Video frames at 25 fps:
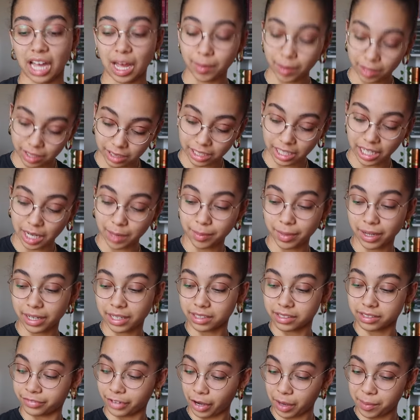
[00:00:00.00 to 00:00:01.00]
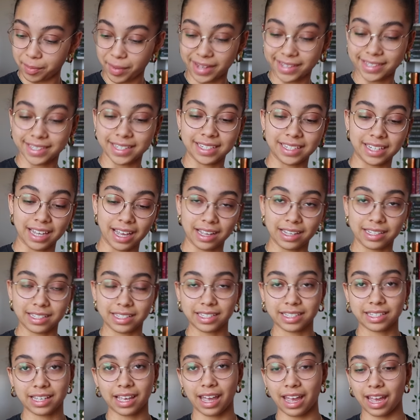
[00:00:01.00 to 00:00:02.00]
I'm gonna clean up my very messy
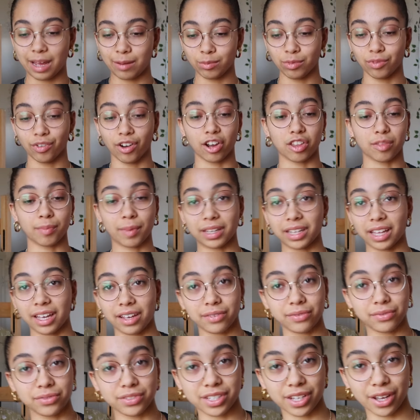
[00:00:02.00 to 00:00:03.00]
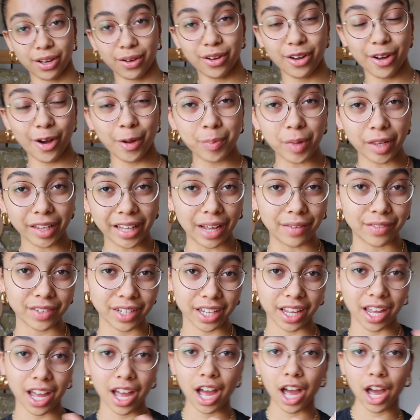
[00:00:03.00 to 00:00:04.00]
desk and move on with my life. So hope you're all
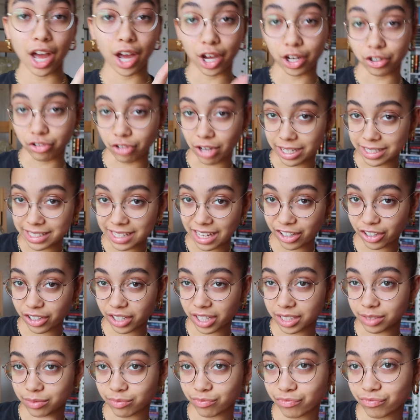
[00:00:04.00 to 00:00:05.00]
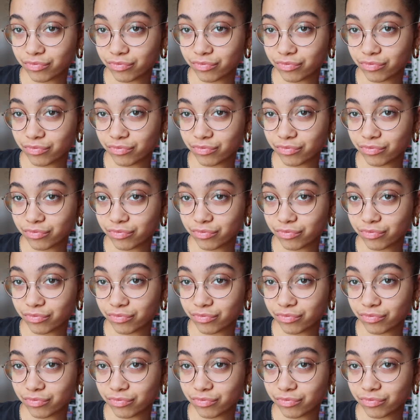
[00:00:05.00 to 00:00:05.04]
having a great Saturday.